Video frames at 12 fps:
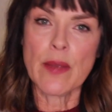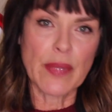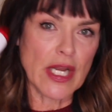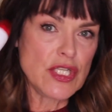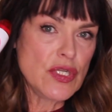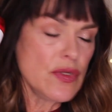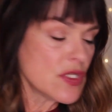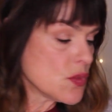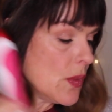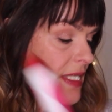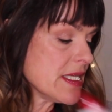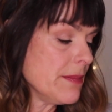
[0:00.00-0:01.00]
but I do
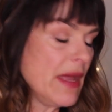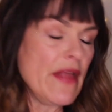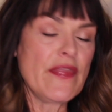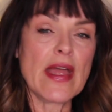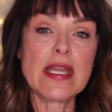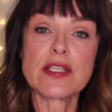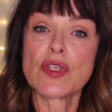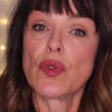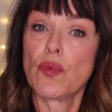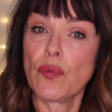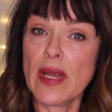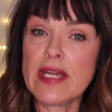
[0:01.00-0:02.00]
this once a month and it's
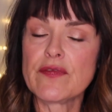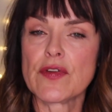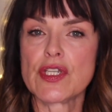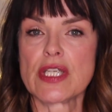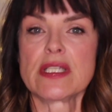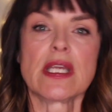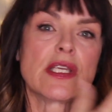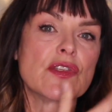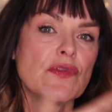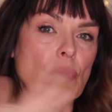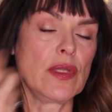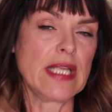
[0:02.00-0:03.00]
great for just
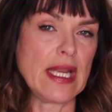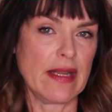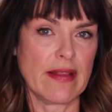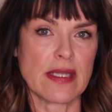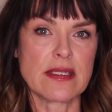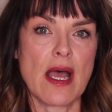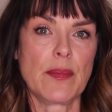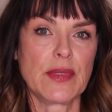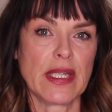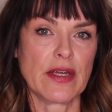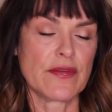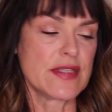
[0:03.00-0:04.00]
exfoliating that top
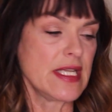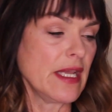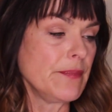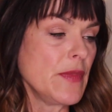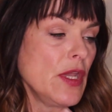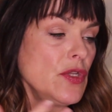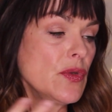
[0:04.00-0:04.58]
layer of skin.